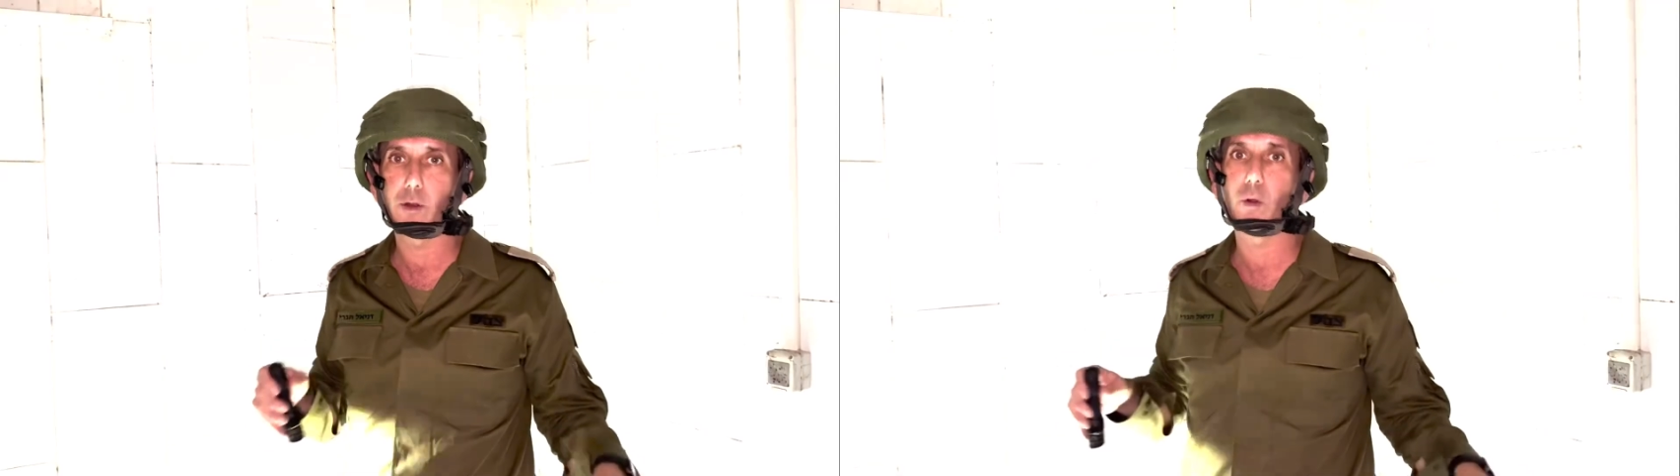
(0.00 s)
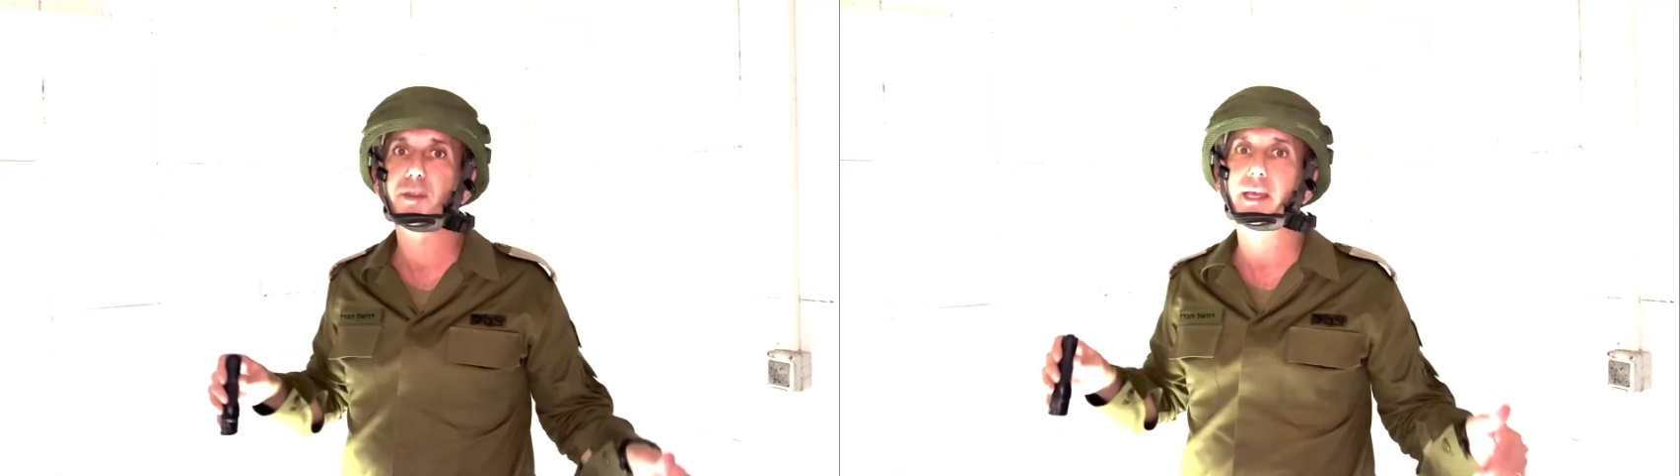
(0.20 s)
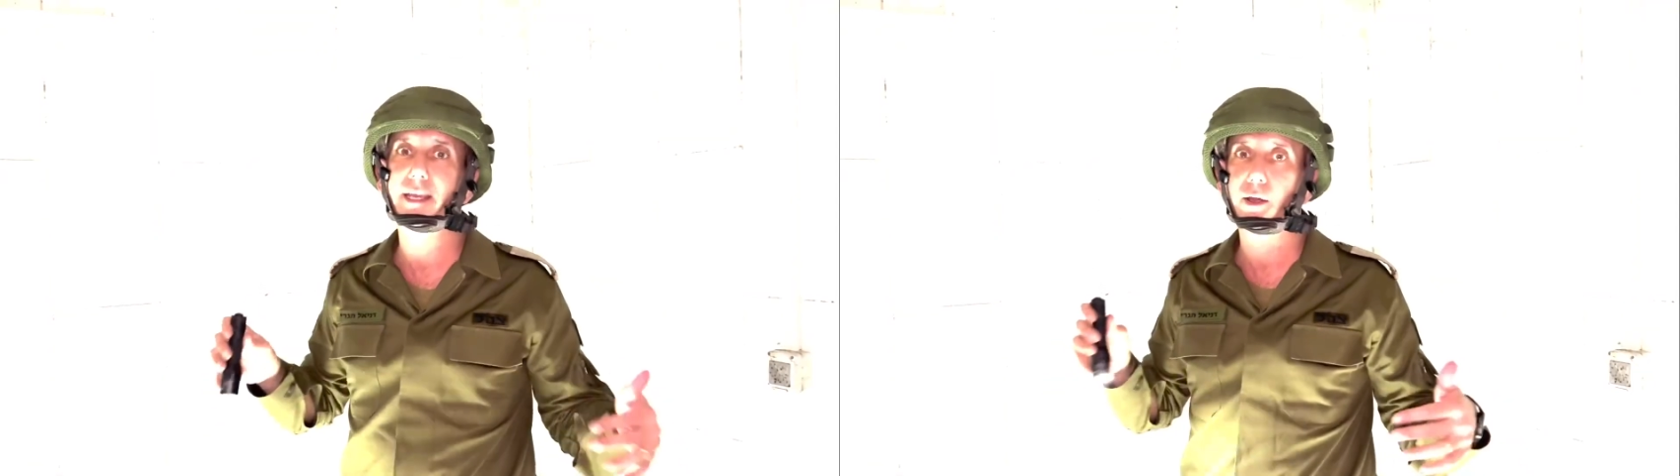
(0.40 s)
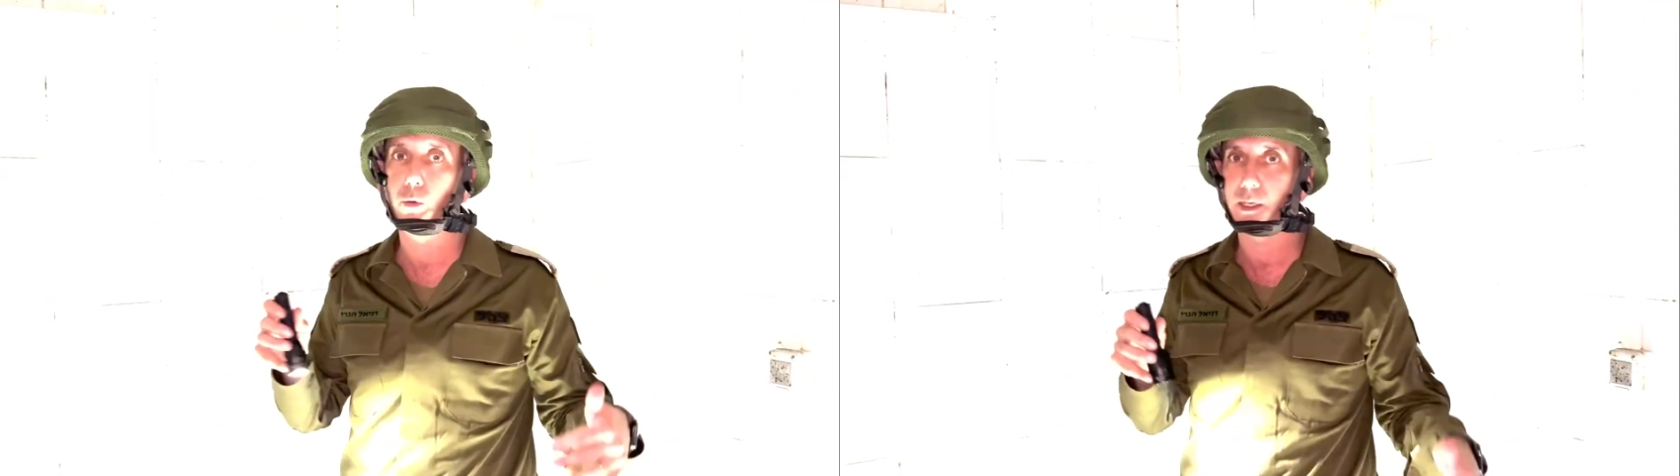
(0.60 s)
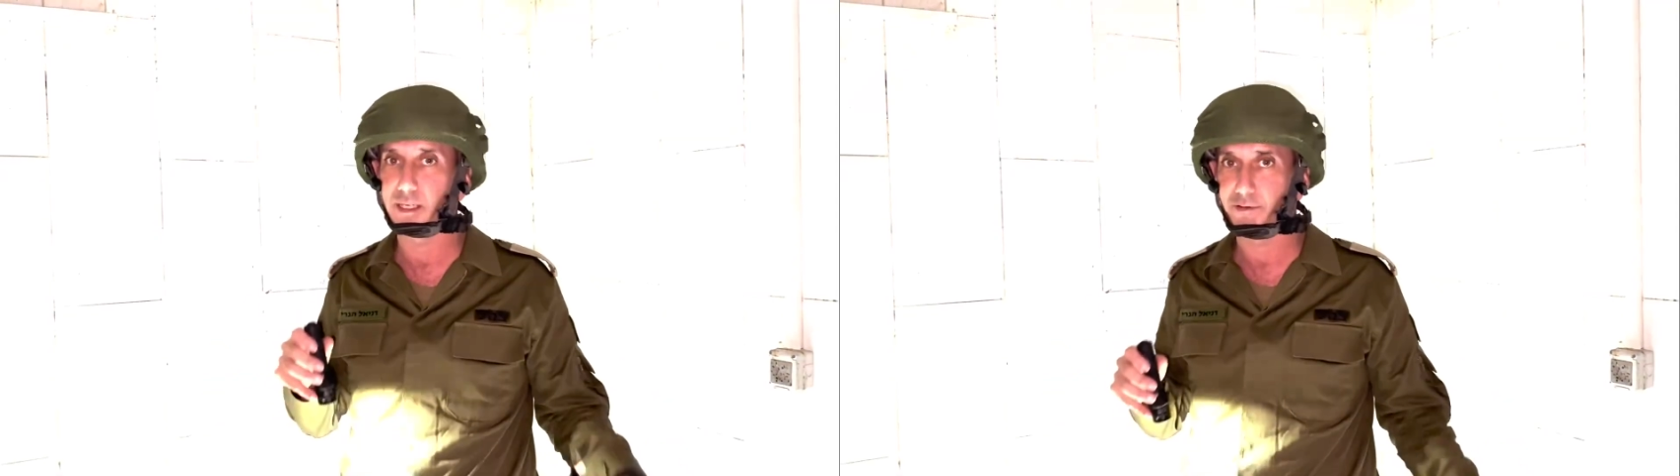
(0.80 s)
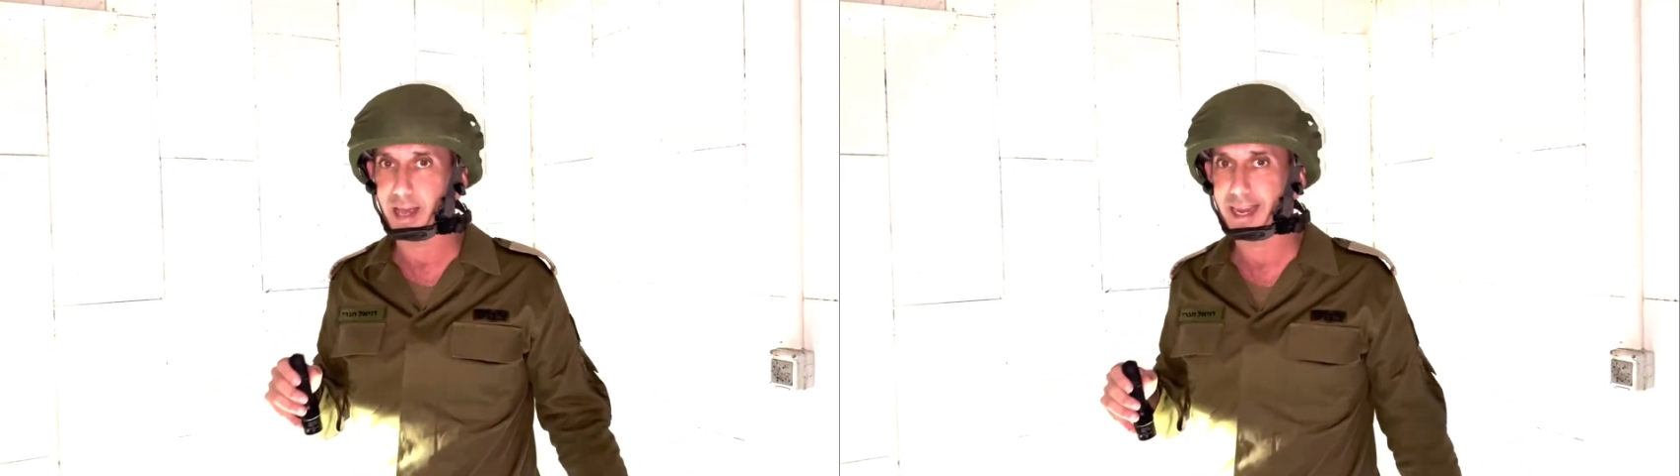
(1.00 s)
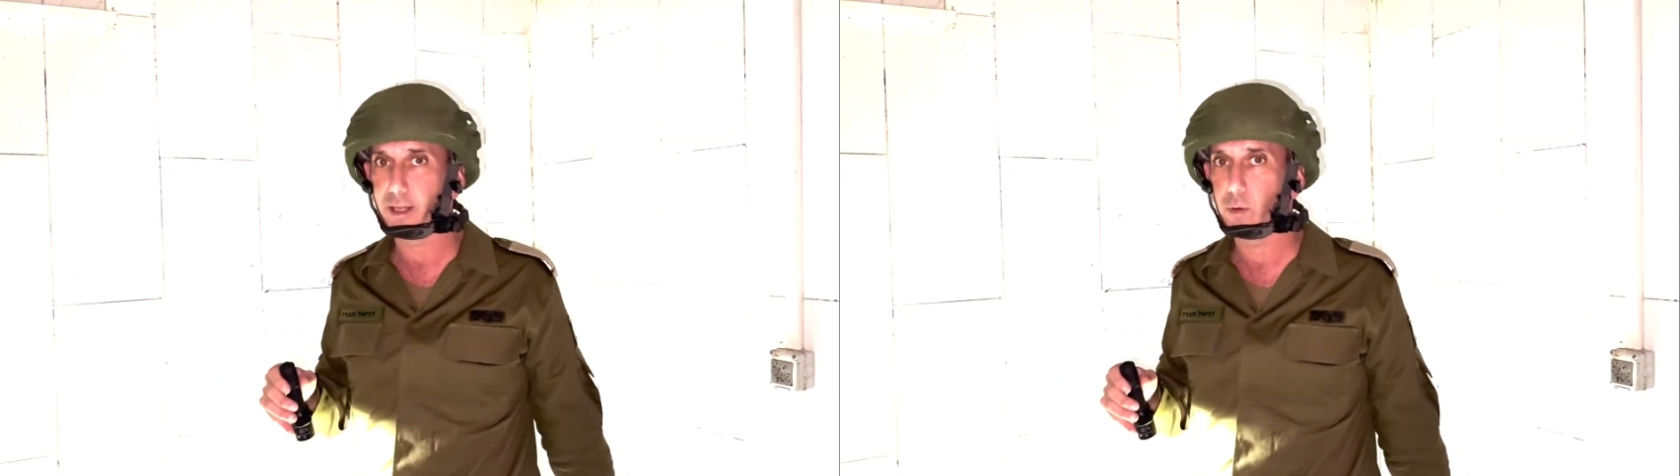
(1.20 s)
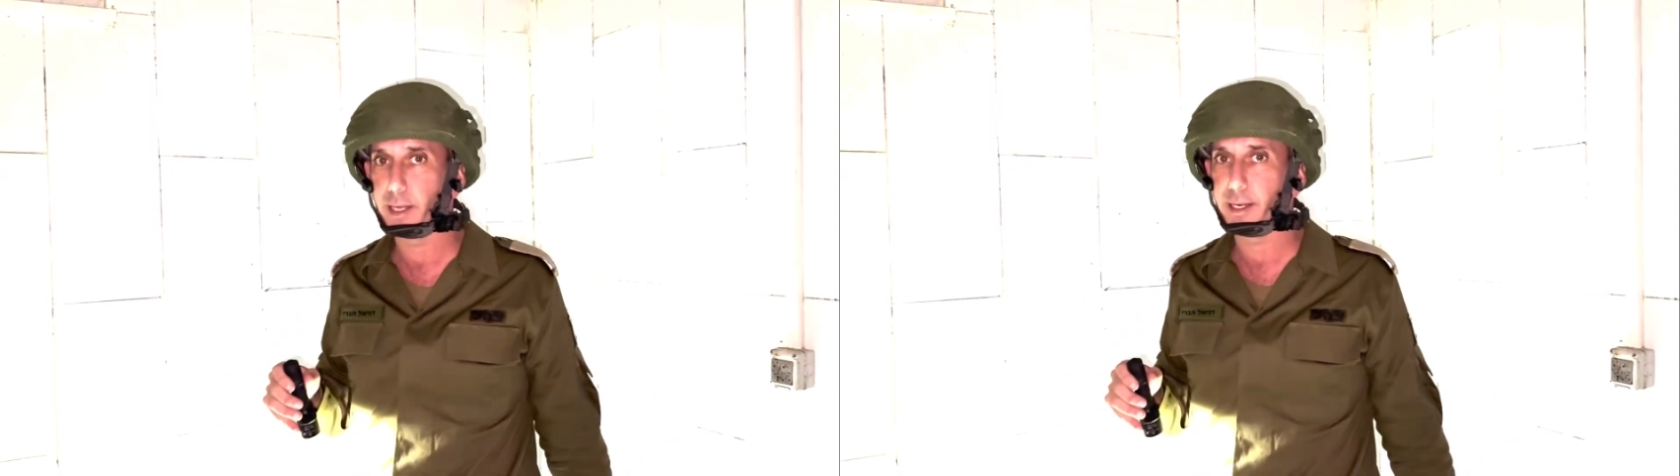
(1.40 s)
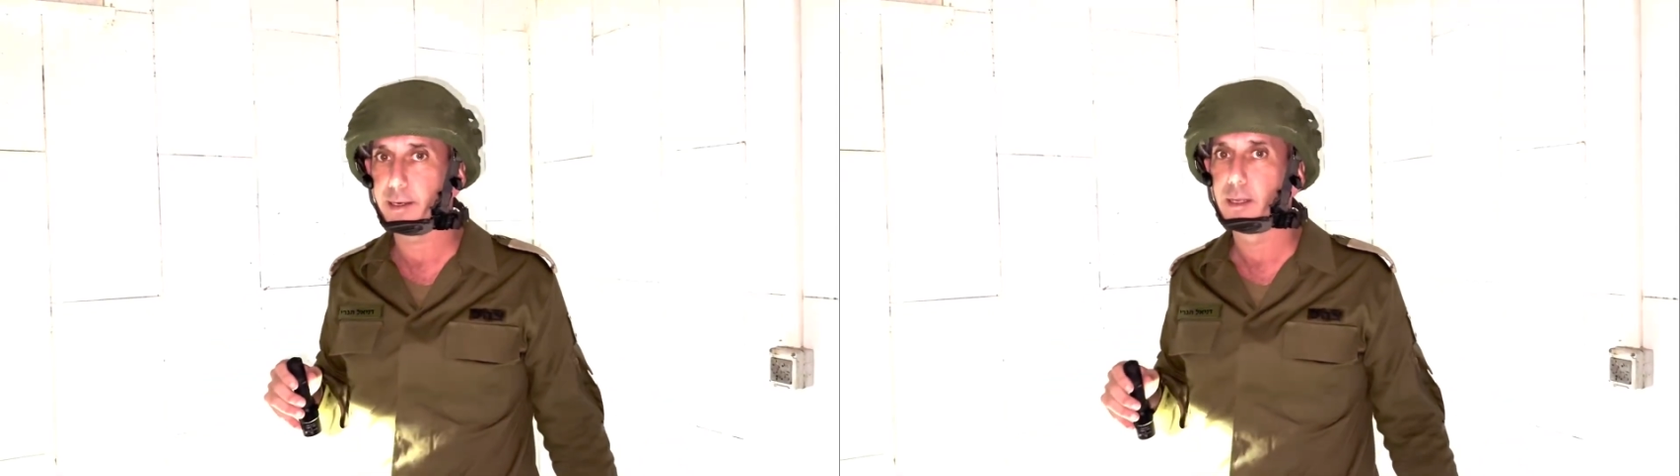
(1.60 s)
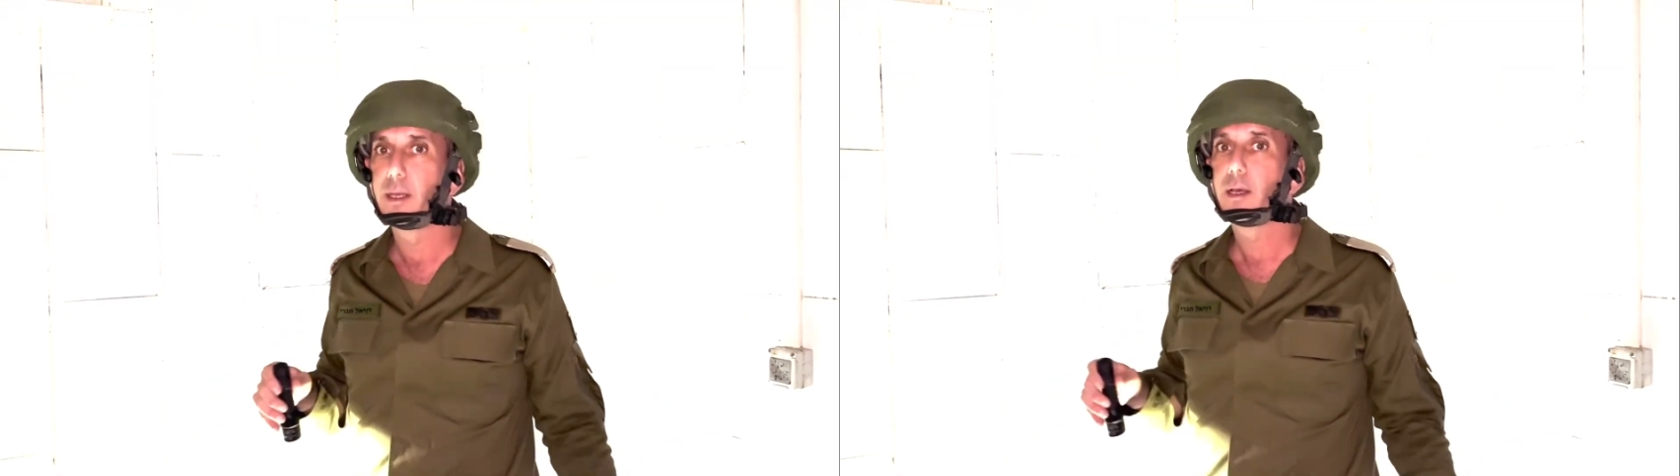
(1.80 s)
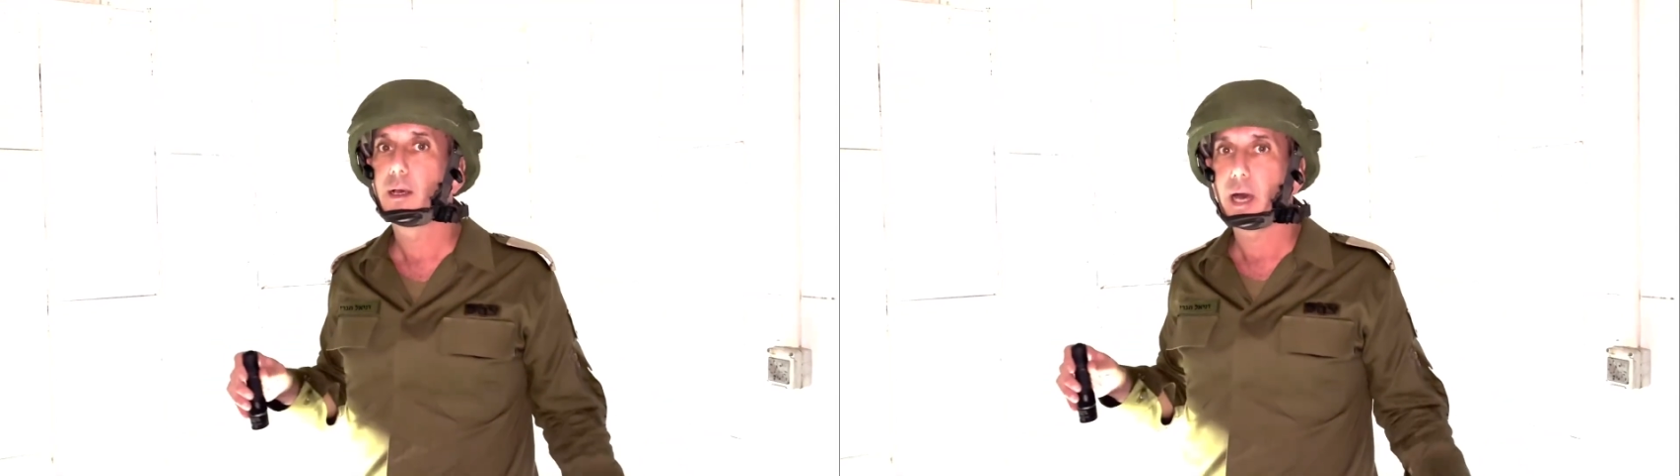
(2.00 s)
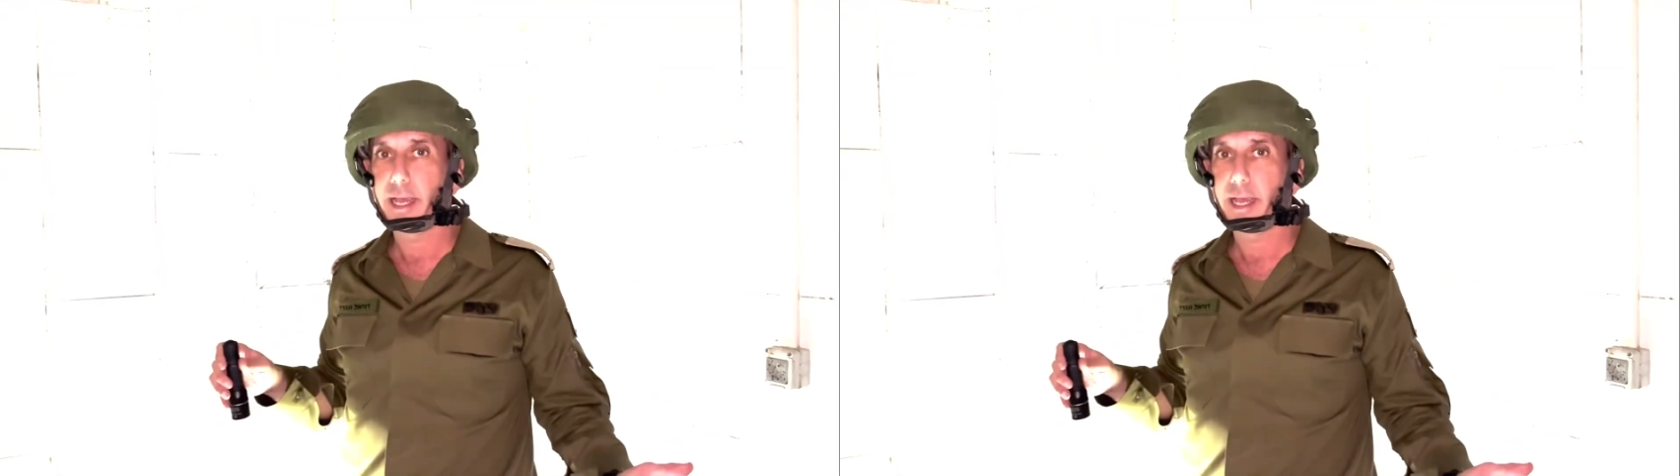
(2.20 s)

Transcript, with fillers: all the gear was evacuated.